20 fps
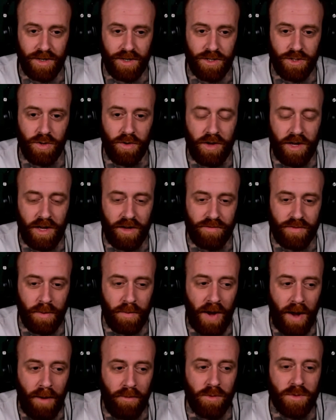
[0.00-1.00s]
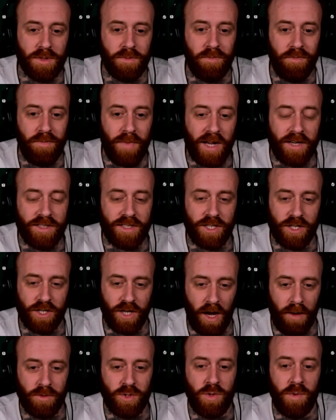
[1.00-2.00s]
So if the Bible was meant to
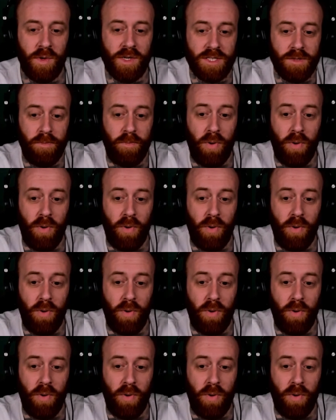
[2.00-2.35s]
come to us